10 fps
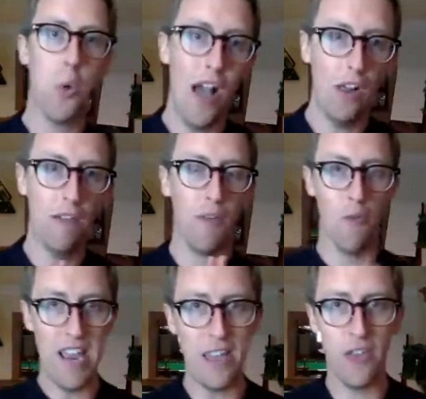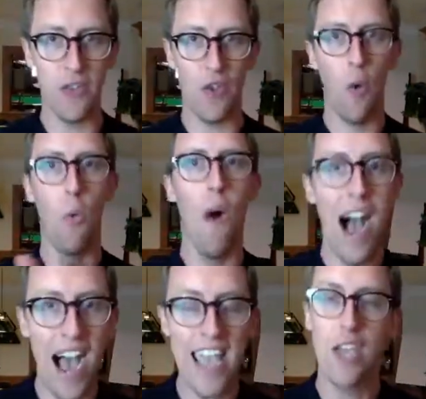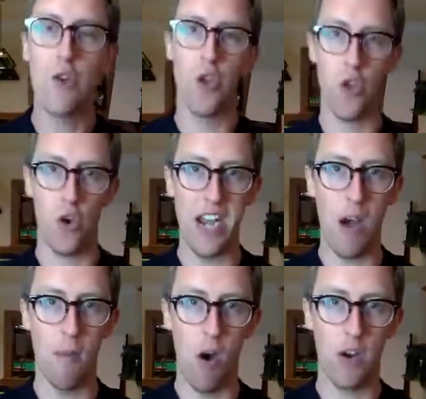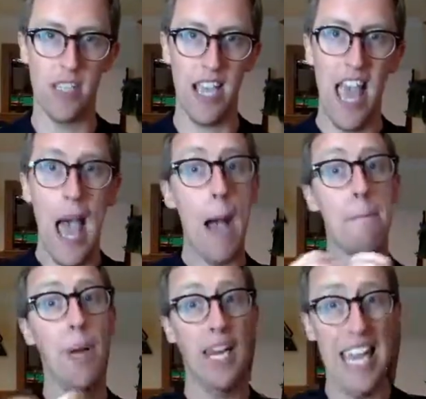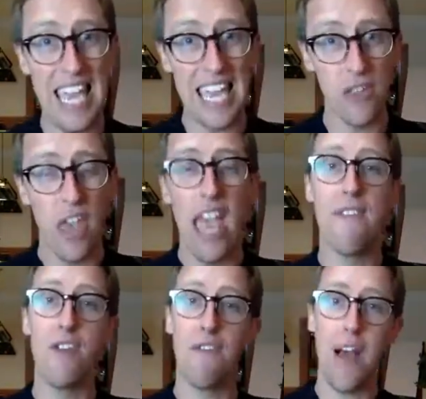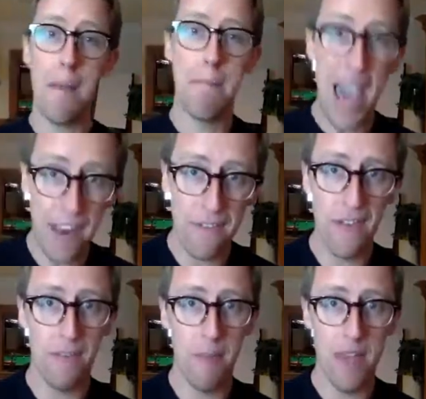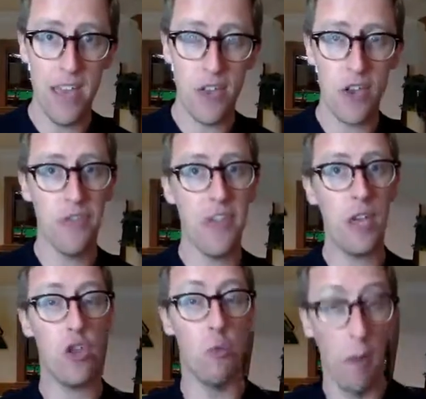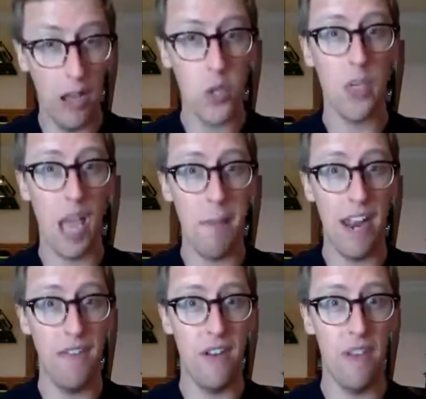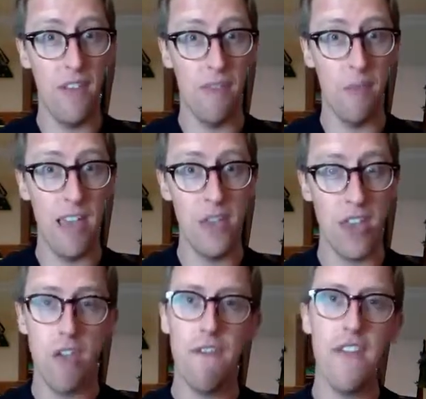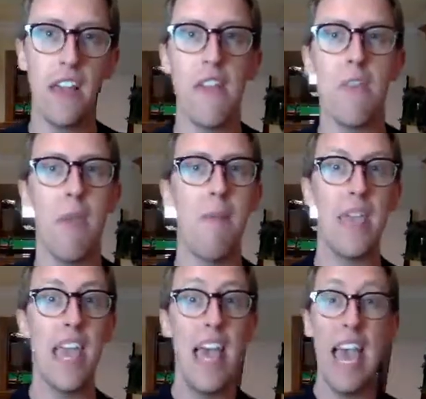12 reasons why you should join network marketing. And please, if you find benefit from this, you think someone else will get benefit from this, and you feel this maybe